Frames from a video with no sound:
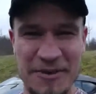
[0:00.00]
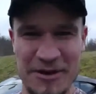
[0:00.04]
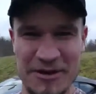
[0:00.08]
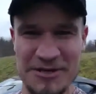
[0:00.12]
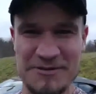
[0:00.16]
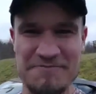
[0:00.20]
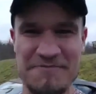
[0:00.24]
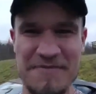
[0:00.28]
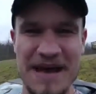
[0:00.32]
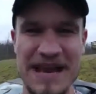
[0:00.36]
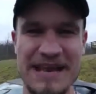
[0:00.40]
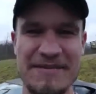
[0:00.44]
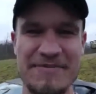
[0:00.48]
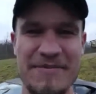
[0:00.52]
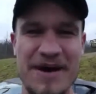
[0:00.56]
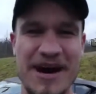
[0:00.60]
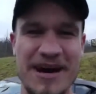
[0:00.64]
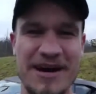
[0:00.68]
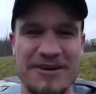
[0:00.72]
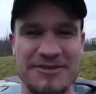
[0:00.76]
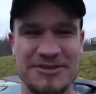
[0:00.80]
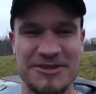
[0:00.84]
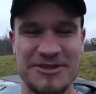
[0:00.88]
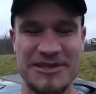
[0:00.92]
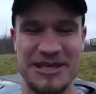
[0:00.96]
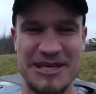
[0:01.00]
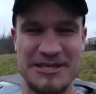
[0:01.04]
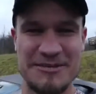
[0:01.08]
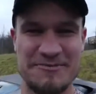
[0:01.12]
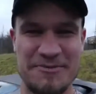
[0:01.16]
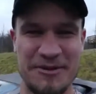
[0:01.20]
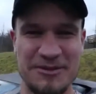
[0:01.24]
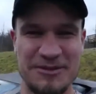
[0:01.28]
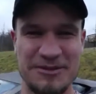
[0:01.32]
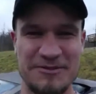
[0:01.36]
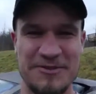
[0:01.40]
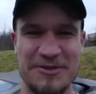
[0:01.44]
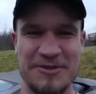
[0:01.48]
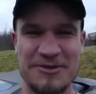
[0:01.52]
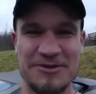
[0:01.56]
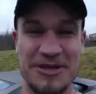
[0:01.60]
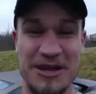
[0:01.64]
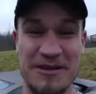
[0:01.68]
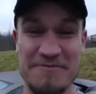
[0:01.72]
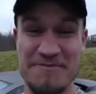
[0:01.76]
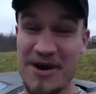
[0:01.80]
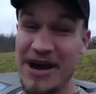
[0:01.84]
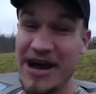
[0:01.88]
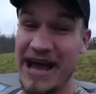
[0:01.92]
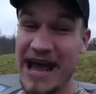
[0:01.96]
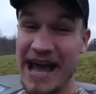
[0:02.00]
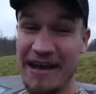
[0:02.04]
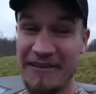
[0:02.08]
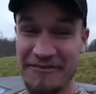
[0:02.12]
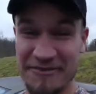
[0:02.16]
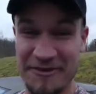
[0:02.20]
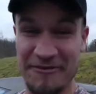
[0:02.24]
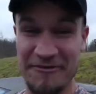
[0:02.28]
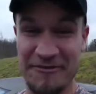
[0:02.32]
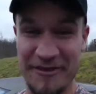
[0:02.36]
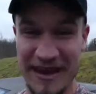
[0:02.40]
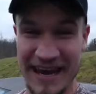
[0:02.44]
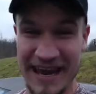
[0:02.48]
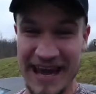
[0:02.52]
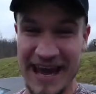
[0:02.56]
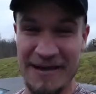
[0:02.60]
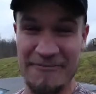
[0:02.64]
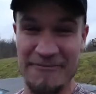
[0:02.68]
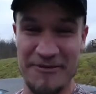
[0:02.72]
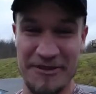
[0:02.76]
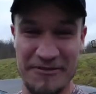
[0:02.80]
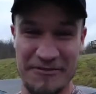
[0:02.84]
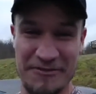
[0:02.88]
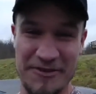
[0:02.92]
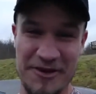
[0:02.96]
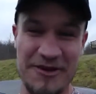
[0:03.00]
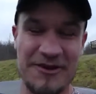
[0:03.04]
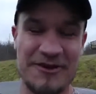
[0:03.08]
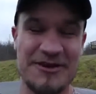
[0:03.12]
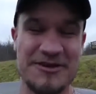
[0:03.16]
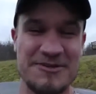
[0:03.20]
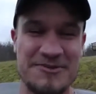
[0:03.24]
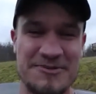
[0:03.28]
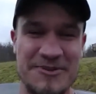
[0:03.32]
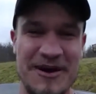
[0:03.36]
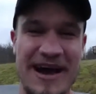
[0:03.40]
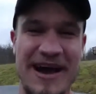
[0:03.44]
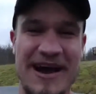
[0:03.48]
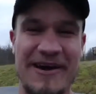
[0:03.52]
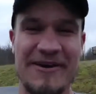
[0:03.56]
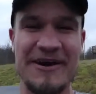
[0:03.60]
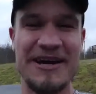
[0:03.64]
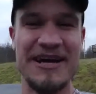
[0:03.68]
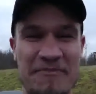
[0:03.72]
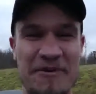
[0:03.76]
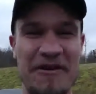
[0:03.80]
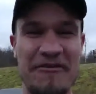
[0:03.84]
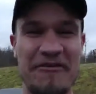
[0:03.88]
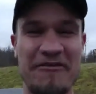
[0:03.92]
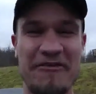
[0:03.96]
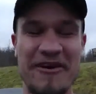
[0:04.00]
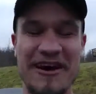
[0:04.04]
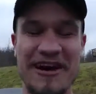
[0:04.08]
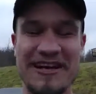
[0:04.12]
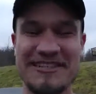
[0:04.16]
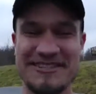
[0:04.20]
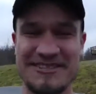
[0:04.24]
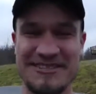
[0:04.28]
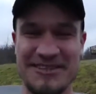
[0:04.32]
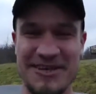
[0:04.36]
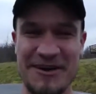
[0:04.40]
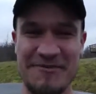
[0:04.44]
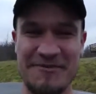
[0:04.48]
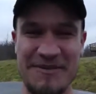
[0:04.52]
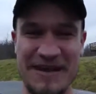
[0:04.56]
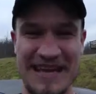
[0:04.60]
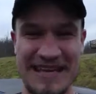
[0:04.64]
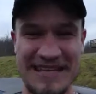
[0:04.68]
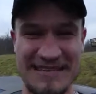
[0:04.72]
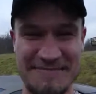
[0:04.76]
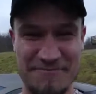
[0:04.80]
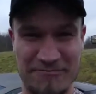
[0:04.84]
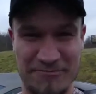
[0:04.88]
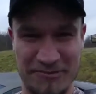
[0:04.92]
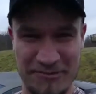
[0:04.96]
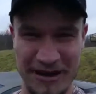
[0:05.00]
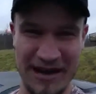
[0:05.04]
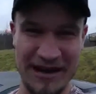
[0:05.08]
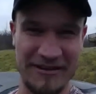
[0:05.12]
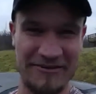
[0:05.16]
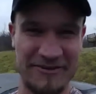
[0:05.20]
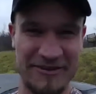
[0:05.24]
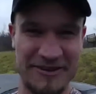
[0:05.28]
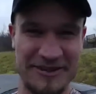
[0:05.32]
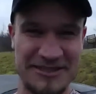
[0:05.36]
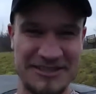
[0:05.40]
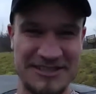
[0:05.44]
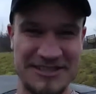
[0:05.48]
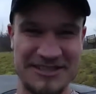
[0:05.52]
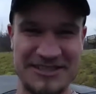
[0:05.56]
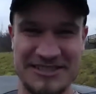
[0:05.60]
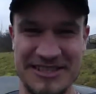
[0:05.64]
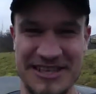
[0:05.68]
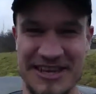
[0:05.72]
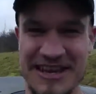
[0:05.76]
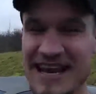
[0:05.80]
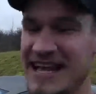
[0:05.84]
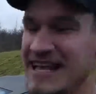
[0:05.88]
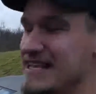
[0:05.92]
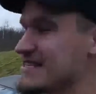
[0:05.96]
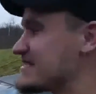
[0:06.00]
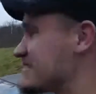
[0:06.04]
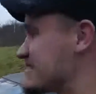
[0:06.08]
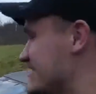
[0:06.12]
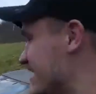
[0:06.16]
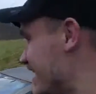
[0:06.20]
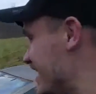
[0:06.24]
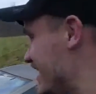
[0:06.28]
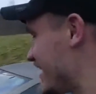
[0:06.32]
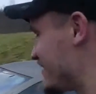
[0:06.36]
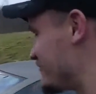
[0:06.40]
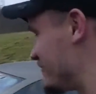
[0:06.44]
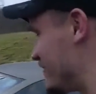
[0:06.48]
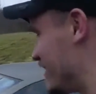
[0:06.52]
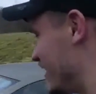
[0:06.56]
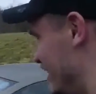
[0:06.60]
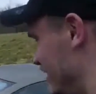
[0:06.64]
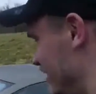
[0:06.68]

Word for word: put as many miles on it as possible. So I might have to fill it up with fuel as well. But first stop is breakfast. So let's, um,